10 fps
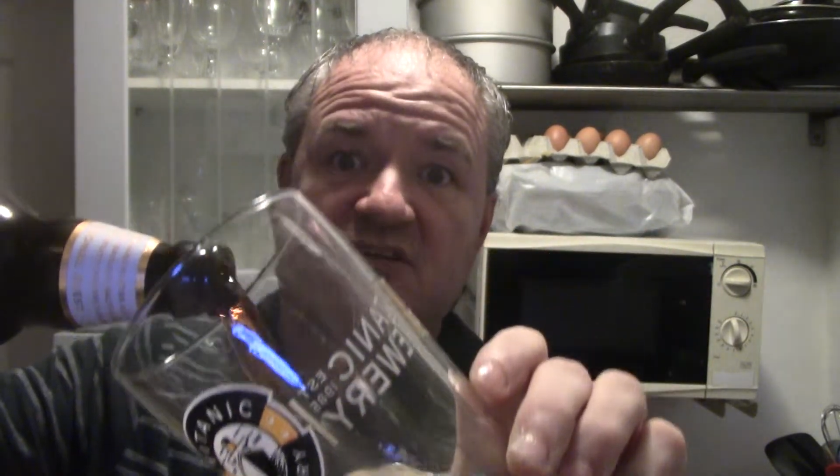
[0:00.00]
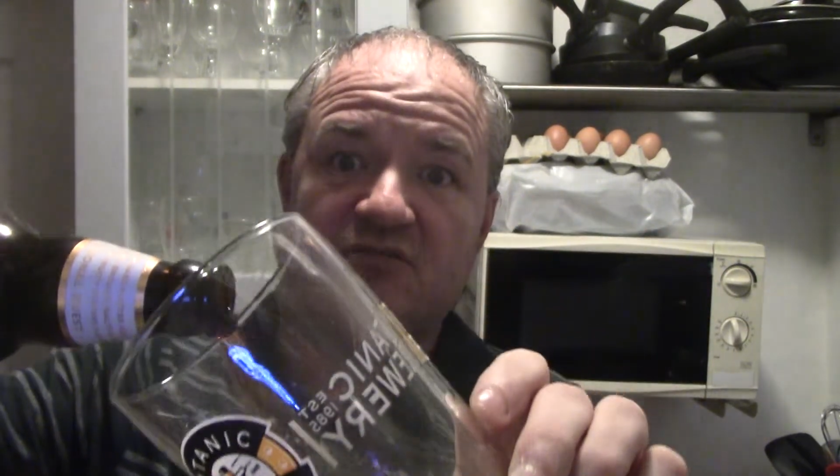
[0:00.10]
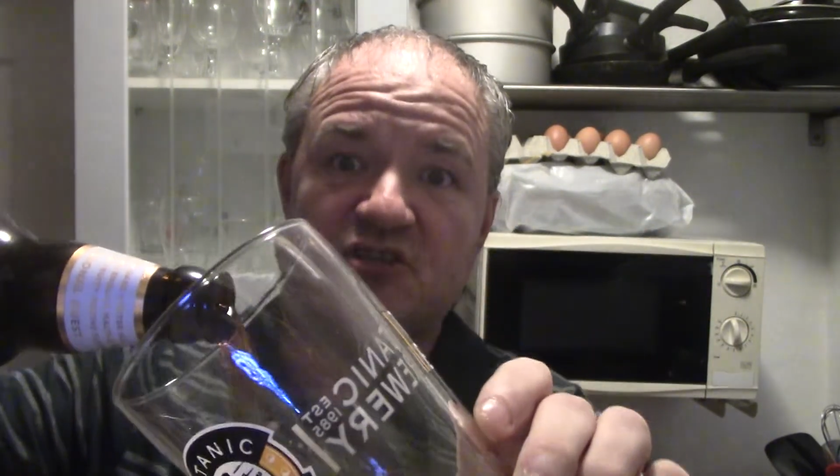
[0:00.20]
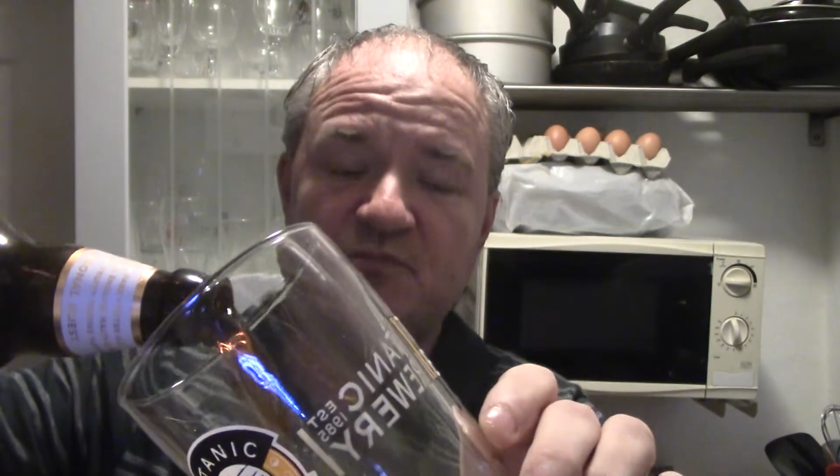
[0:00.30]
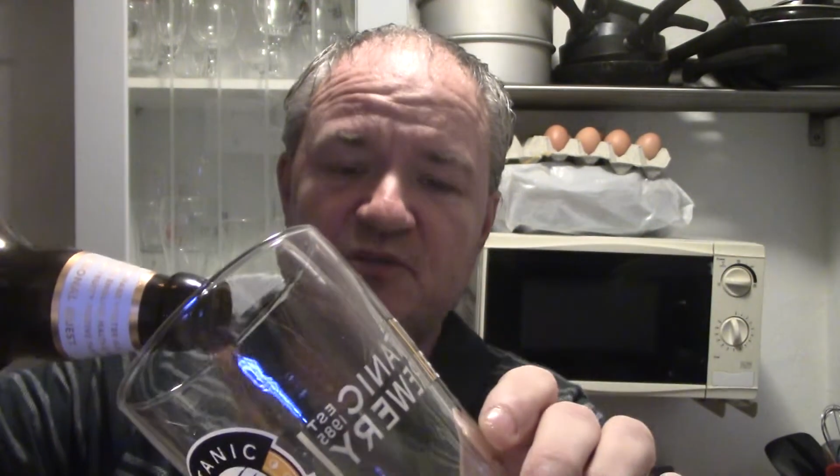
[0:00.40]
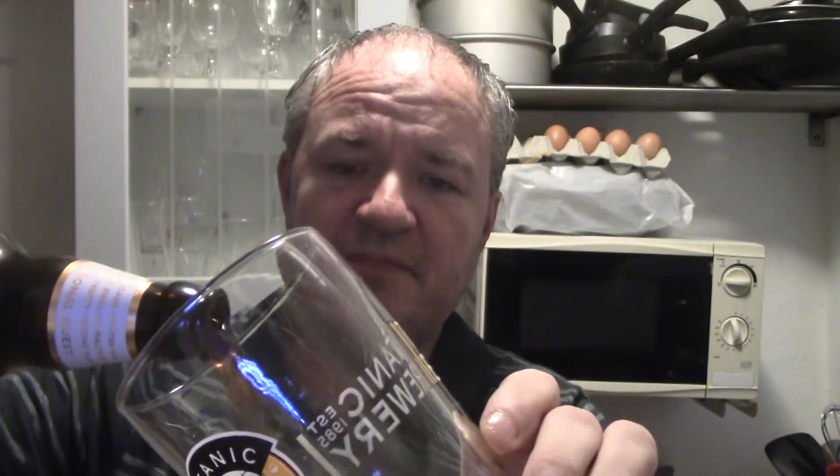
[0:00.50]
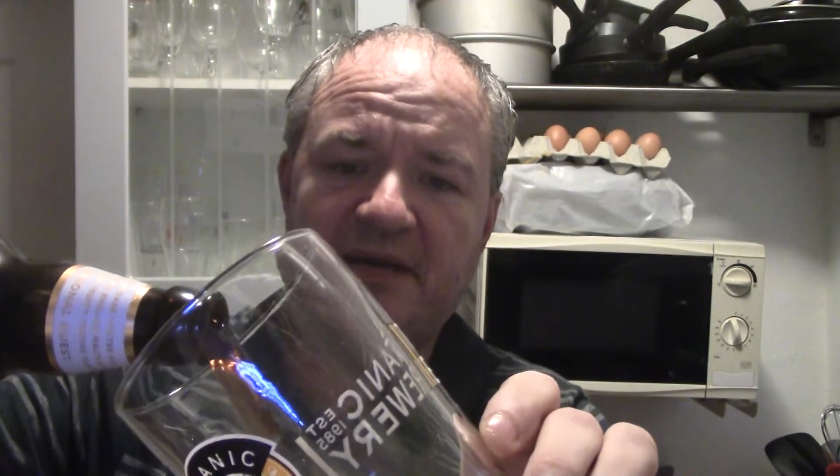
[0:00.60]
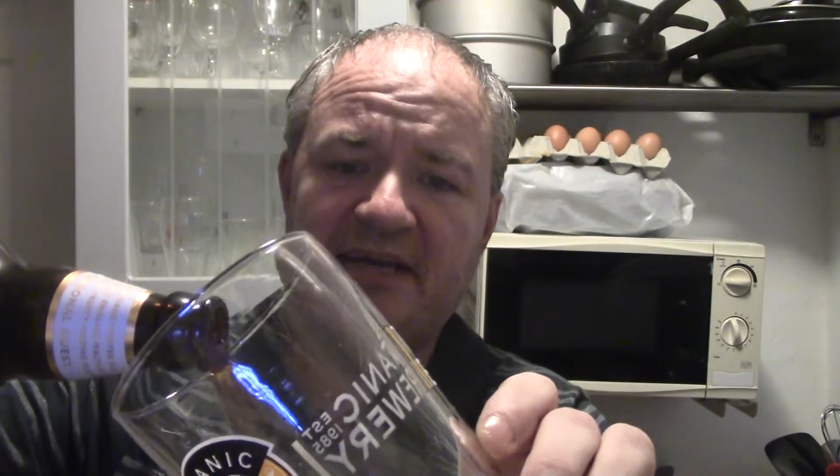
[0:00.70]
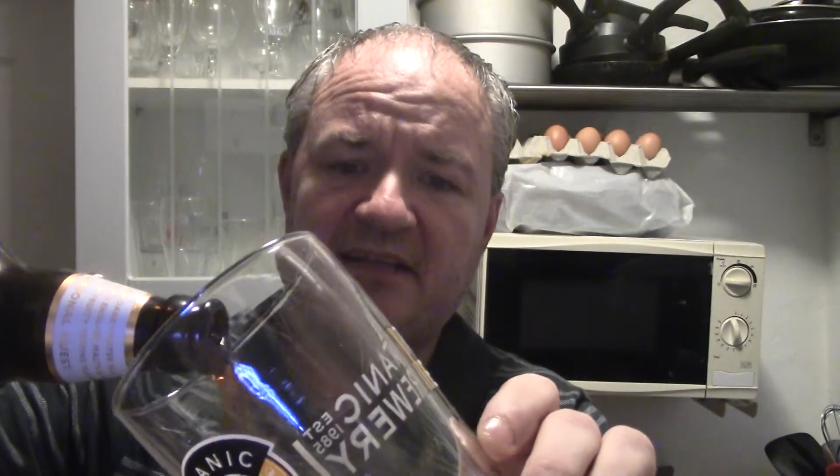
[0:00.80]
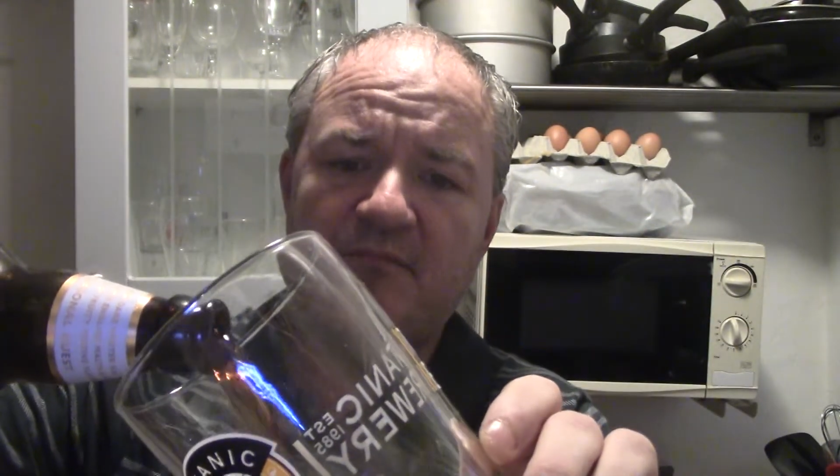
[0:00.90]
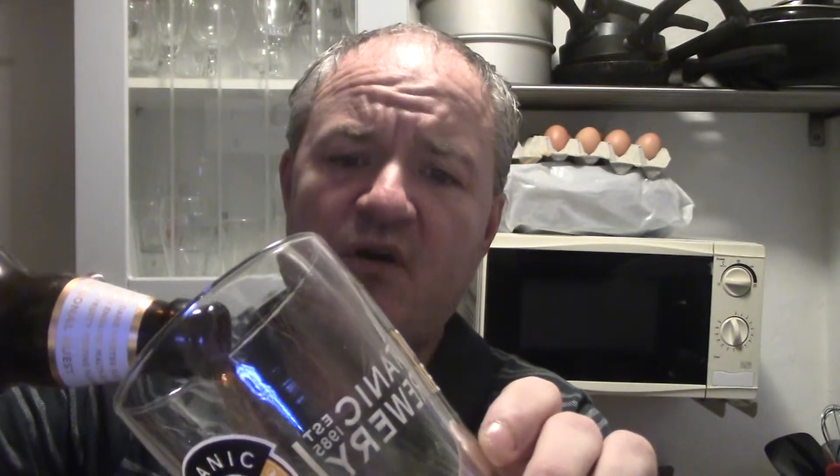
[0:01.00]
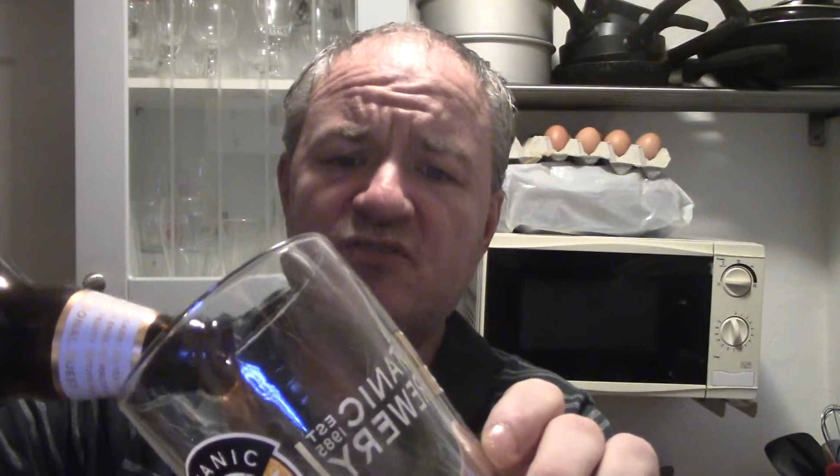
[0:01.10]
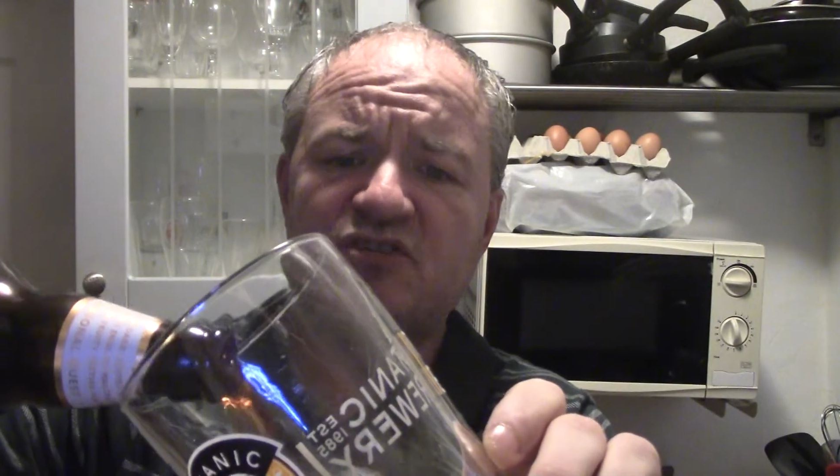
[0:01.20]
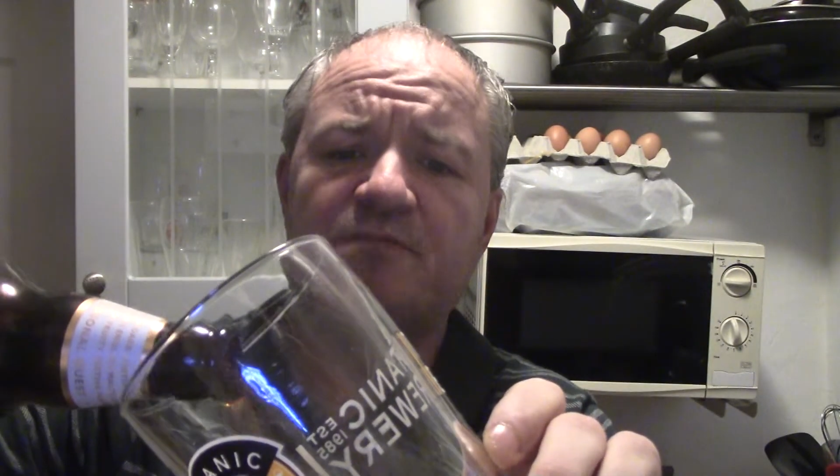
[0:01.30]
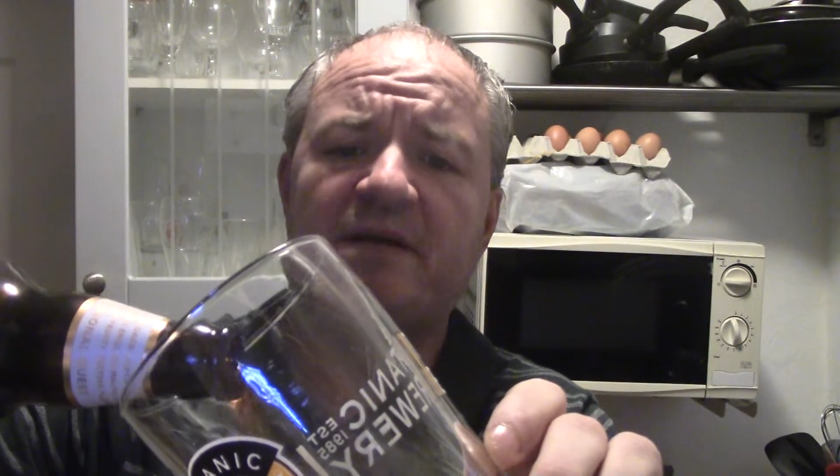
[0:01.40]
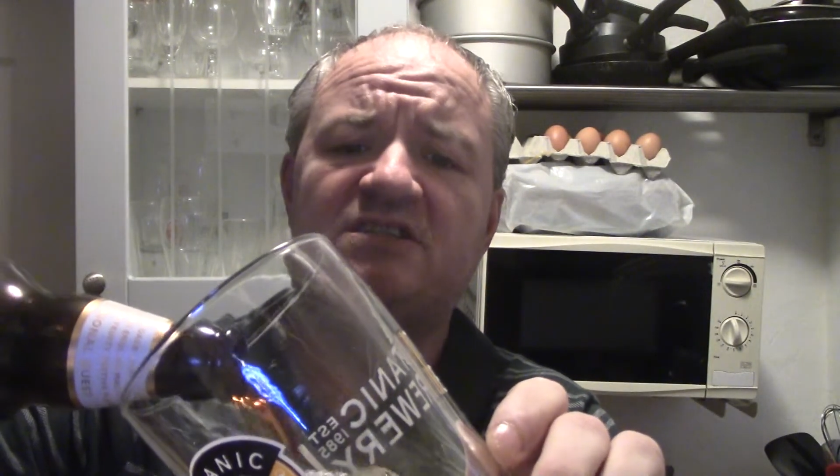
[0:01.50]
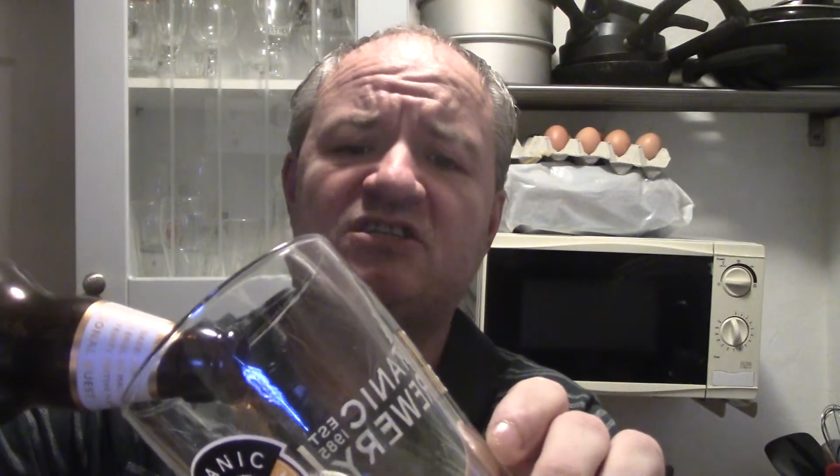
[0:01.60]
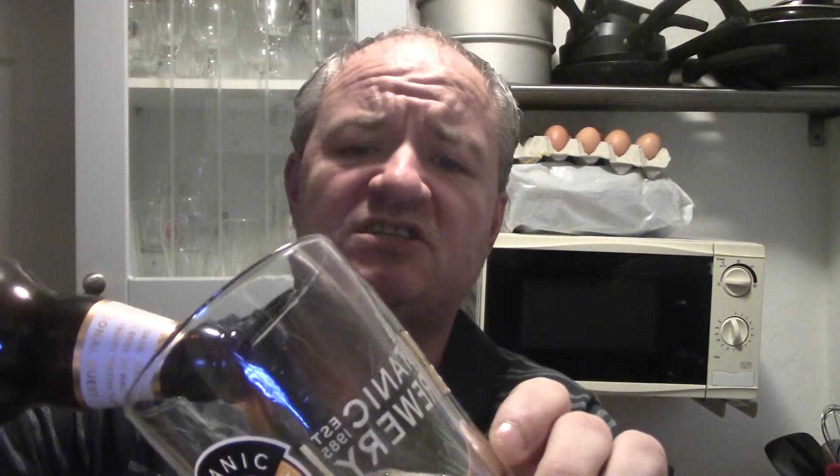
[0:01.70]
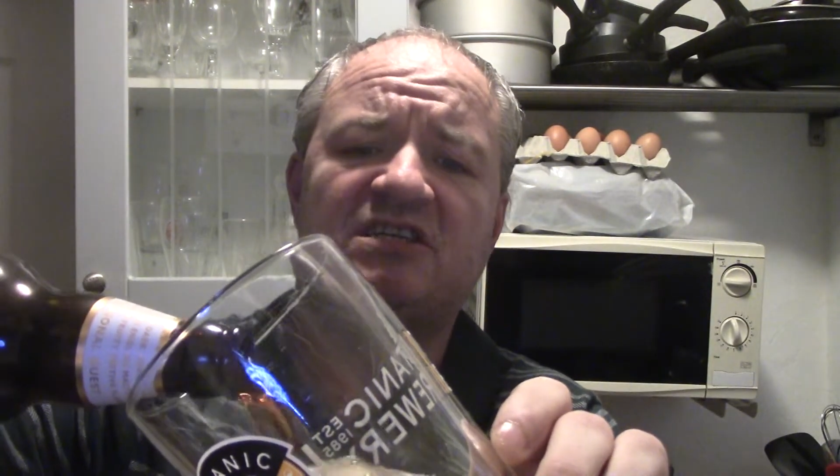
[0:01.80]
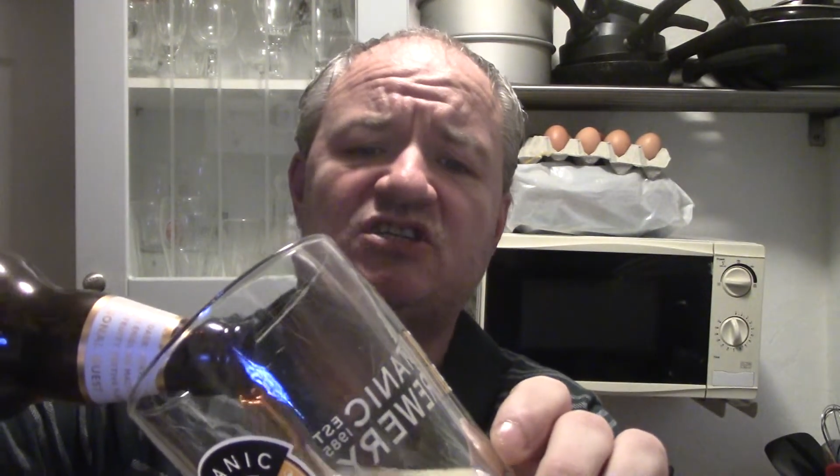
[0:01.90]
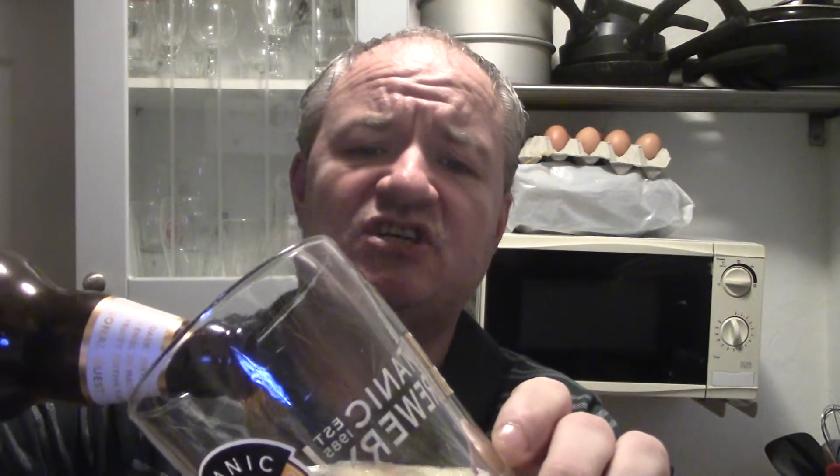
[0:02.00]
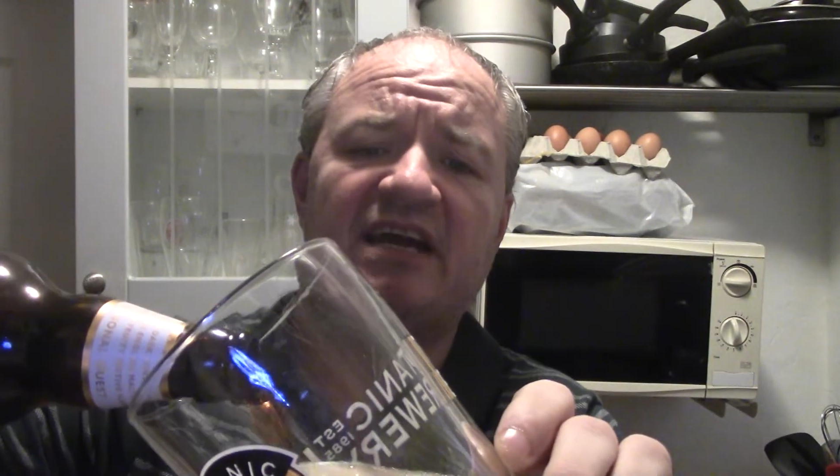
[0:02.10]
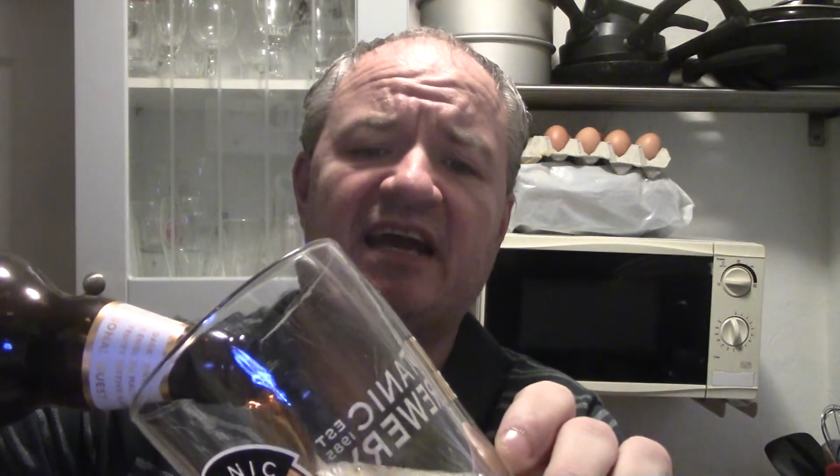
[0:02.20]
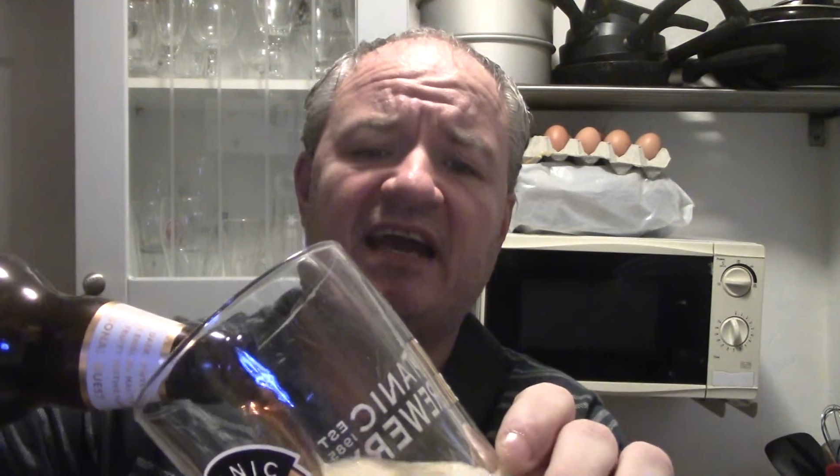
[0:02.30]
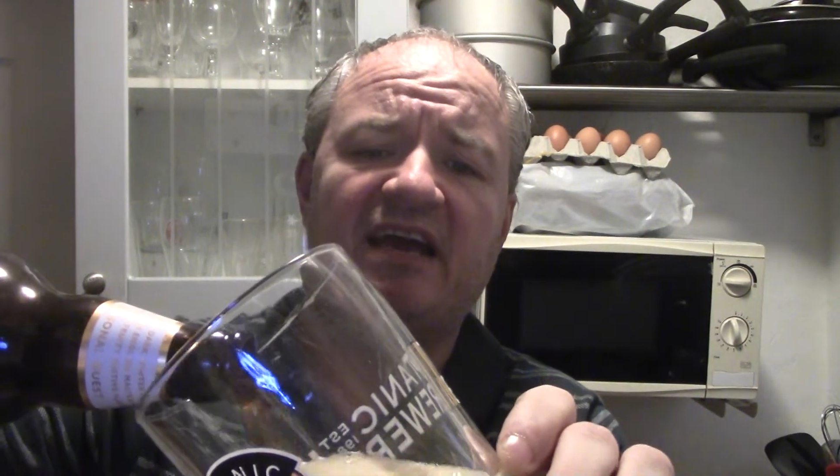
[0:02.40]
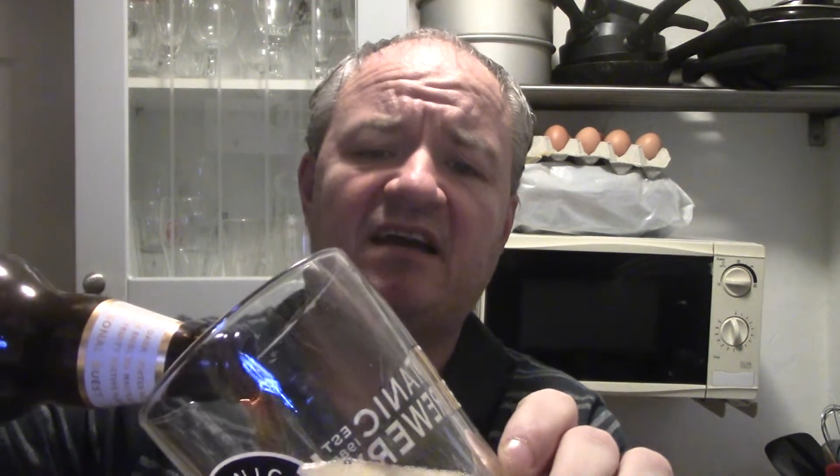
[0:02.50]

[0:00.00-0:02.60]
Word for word: Christmas beer. Now Marks and Spencer's this year,